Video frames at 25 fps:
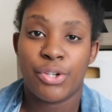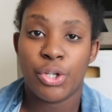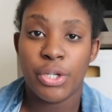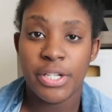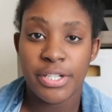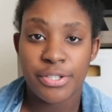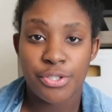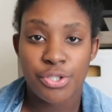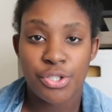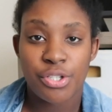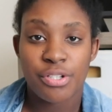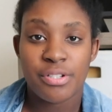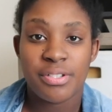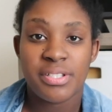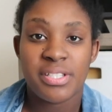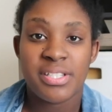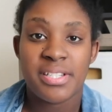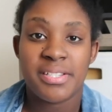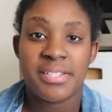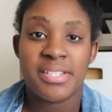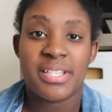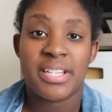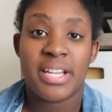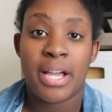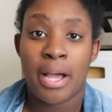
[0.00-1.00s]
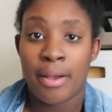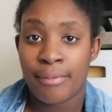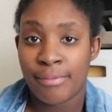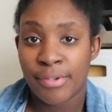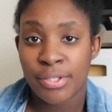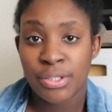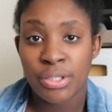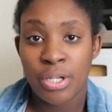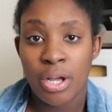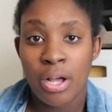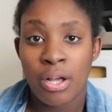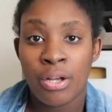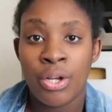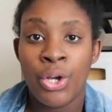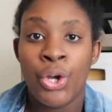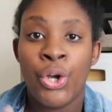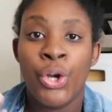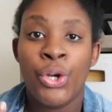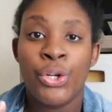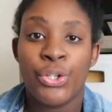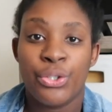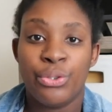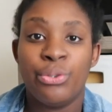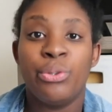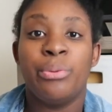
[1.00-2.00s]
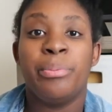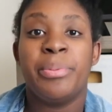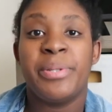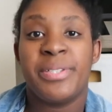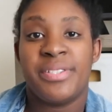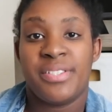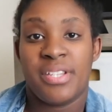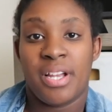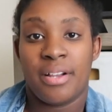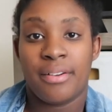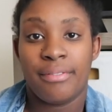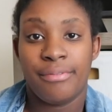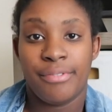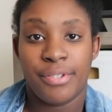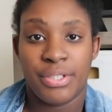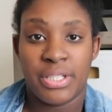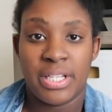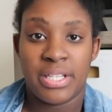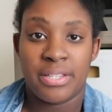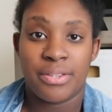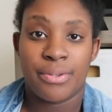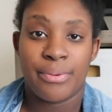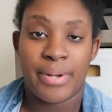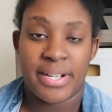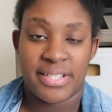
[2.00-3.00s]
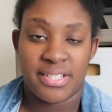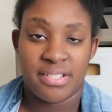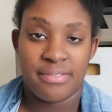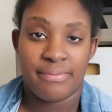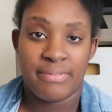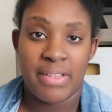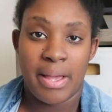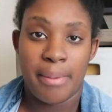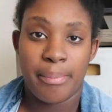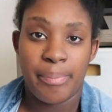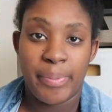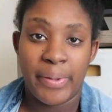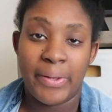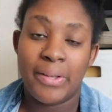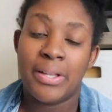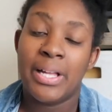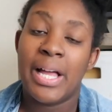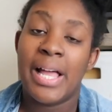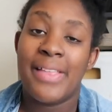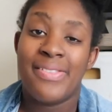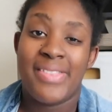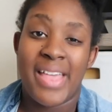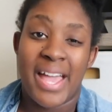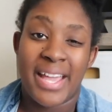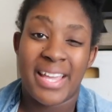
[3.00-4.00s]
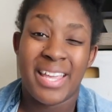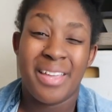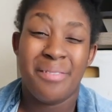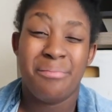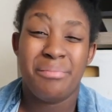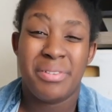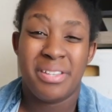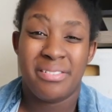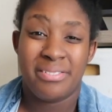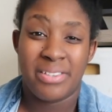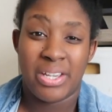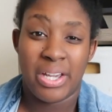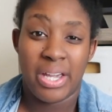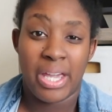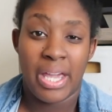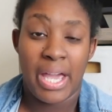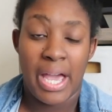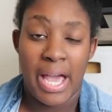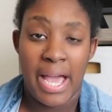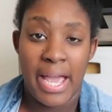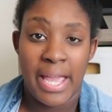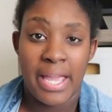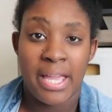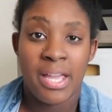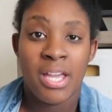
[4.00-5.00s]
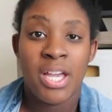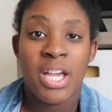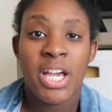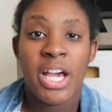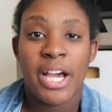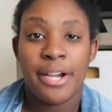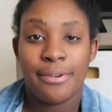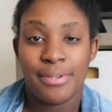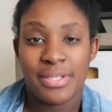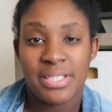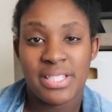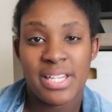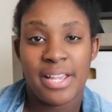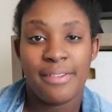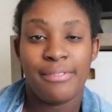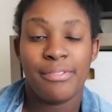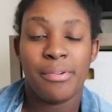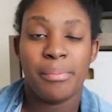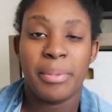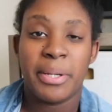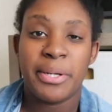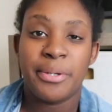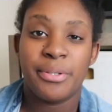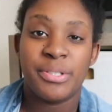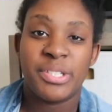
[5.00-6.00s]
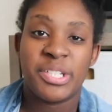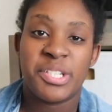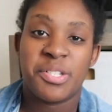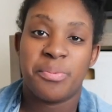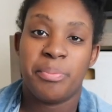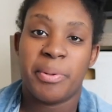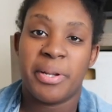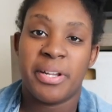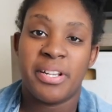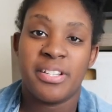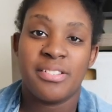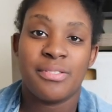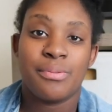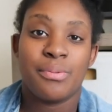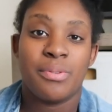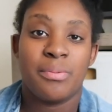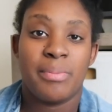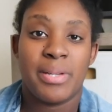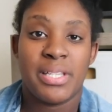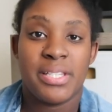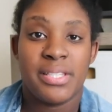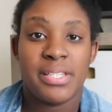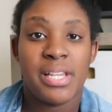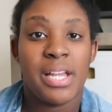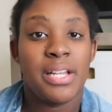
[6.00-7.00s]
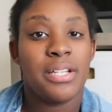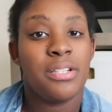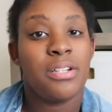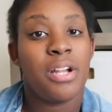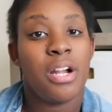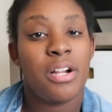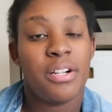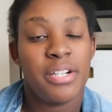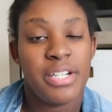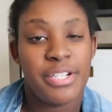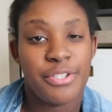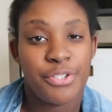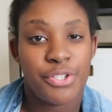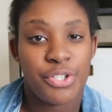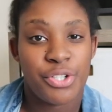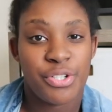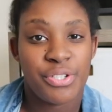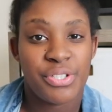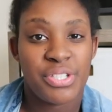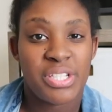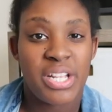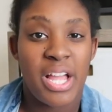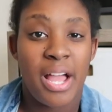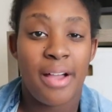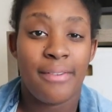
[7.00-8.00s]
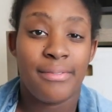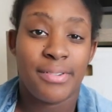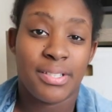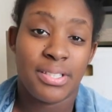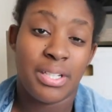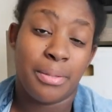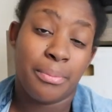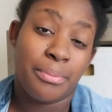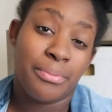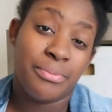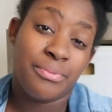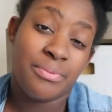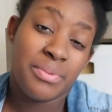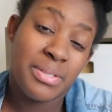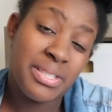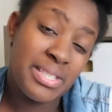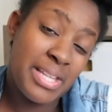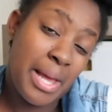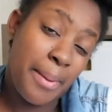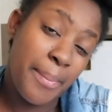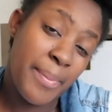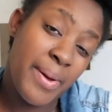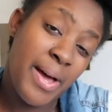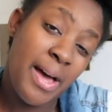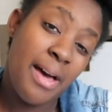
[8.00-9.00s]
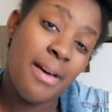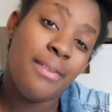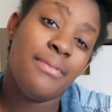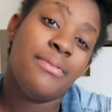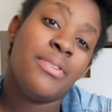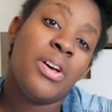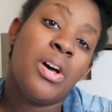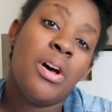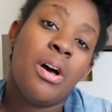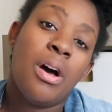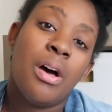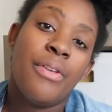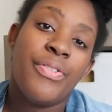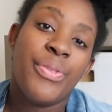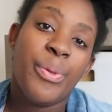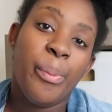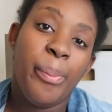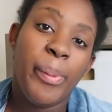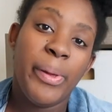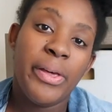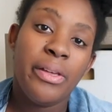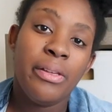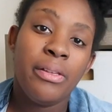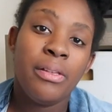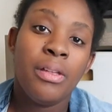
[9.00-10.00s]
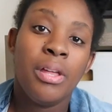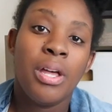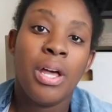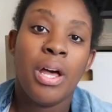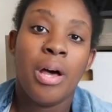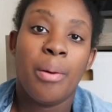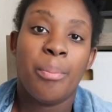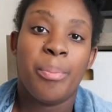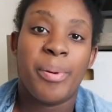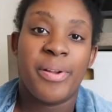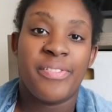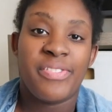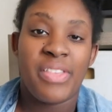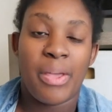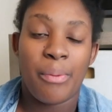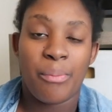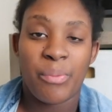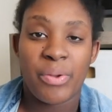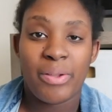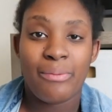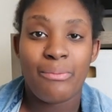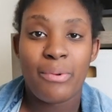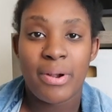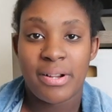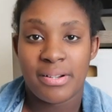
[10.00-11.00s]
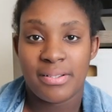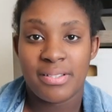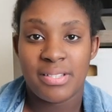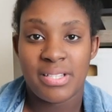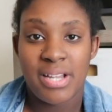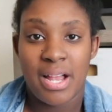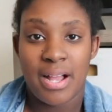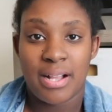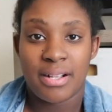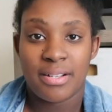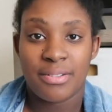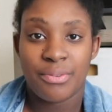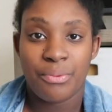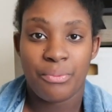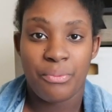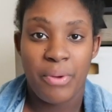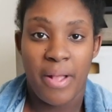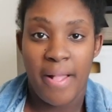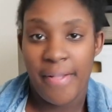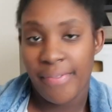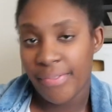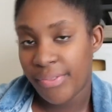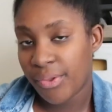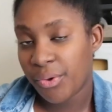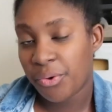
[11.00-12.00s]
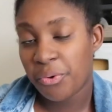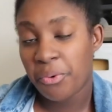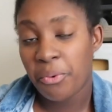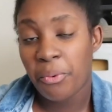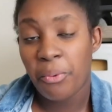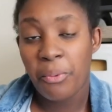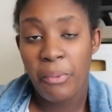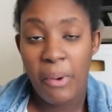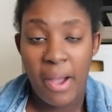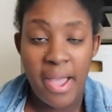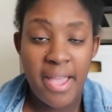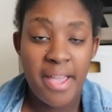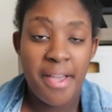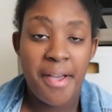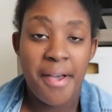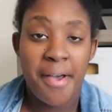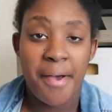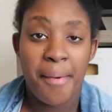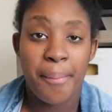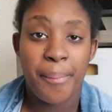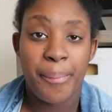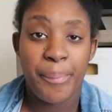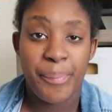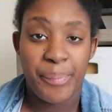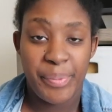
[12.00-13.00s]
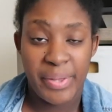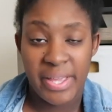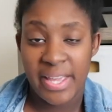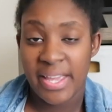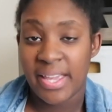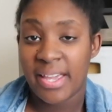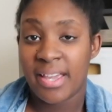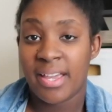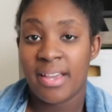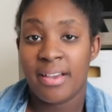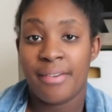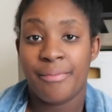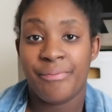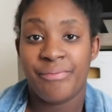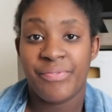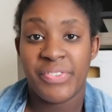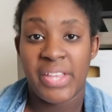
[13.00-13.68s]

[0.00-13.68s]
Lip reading: your insurance doesn't cover it all, you will be stuck footing the rest of that bill, and that can be very high. I would say from my own experience with my son, our insurance covered some of the bill, but then we were stuck with quite a big